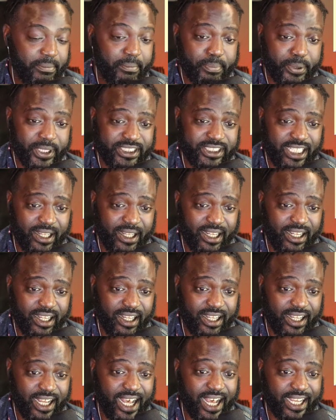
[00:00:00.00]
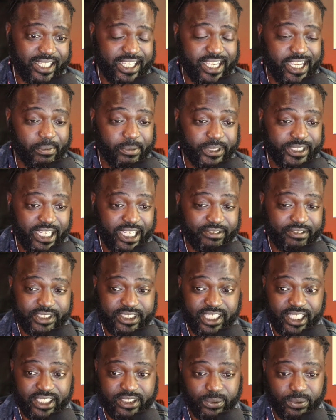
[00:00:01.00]
Prince Hakeem was having
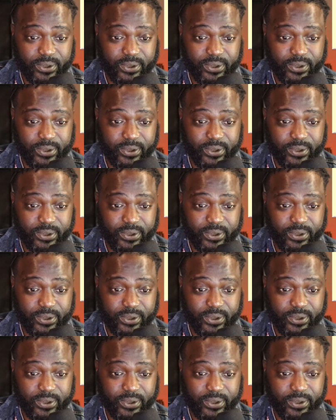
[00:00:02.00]
sex